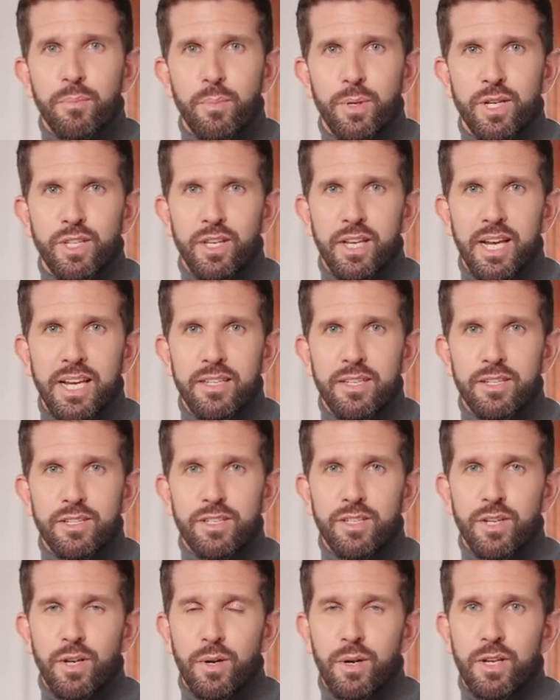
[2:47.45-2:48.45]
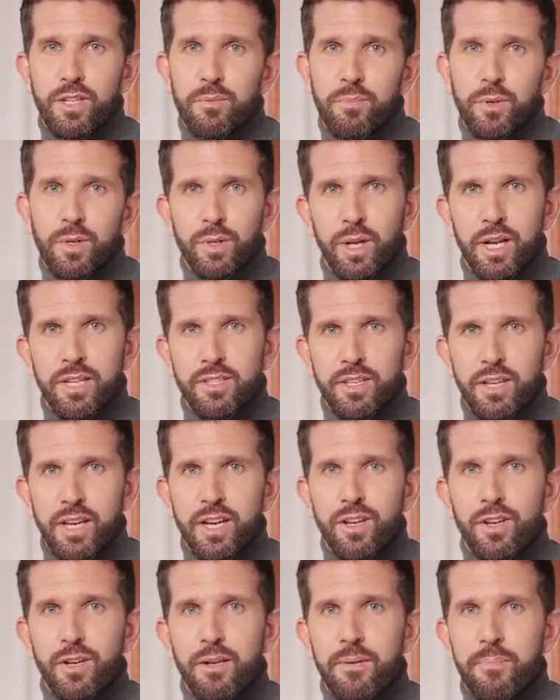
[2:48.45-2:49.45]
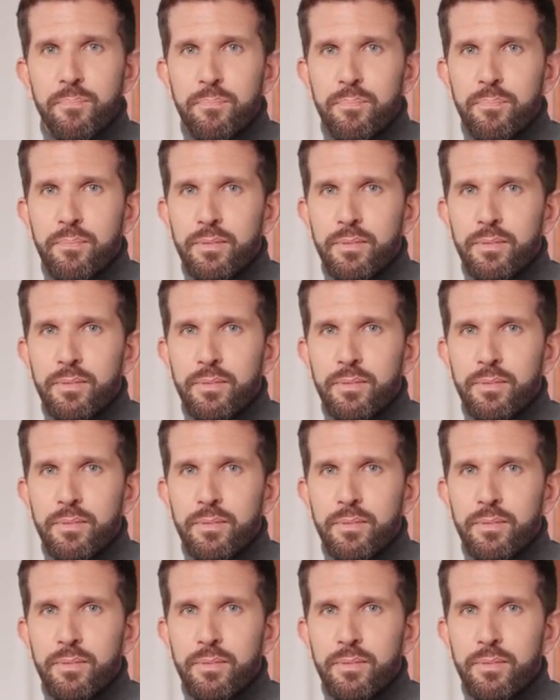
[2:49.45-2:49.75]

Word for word: which can discourage procrastination.